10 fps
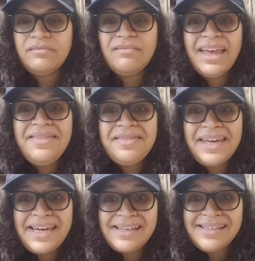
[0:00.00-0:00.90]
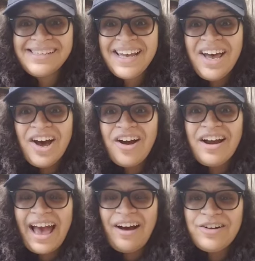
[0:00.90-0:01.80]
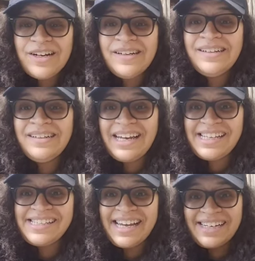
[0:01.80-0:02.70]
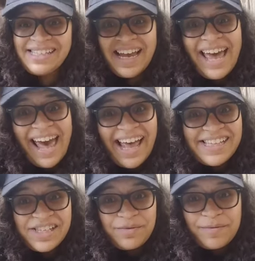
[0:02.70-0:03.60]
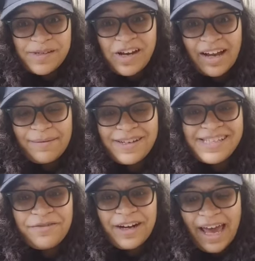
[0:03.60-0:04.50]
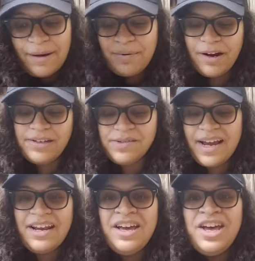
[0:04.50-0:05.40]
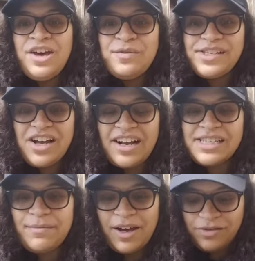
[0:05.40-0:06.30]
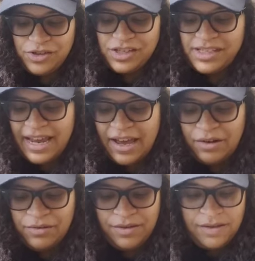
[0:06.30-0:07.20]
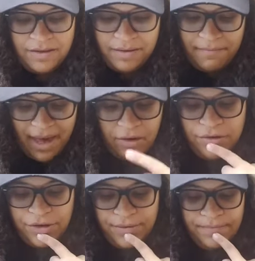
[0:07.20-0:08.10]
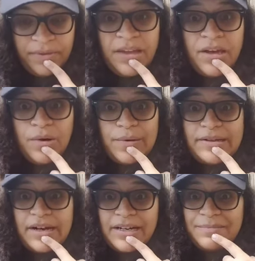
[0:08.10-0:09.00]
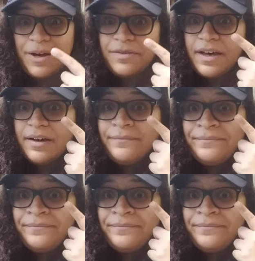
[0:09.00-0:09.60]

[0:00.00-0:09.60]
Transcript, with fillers: And these are our insect heads that we've been talking about, different head parts, right? We talked about just now the mouth. We talked about the